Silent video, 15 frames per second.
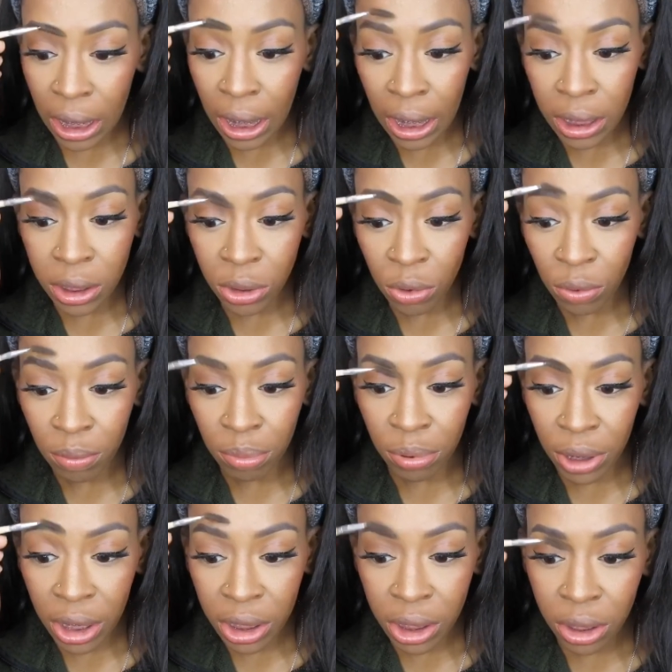like to
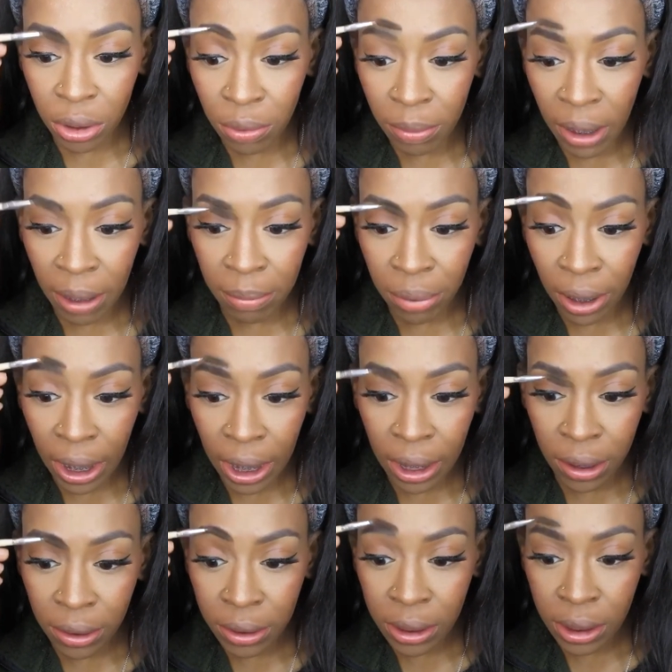brush through my
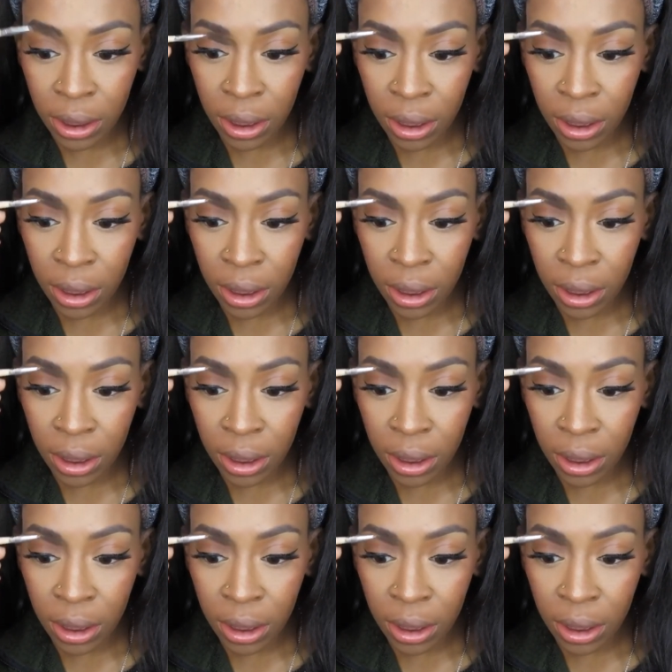brows,